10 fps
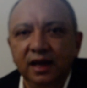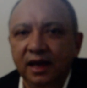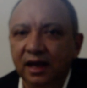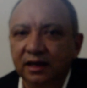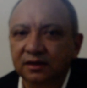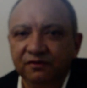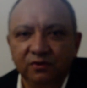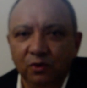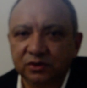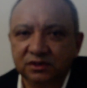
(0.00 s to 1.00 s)
and, of
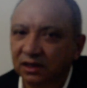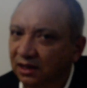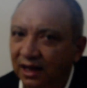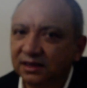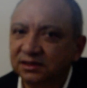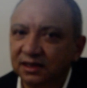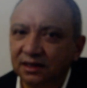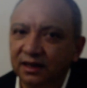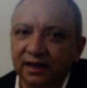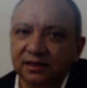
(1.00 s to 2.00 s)
course, the
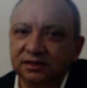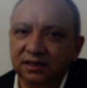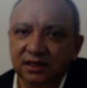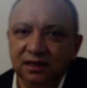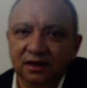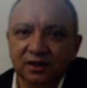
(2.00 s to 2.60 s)
lasting legacy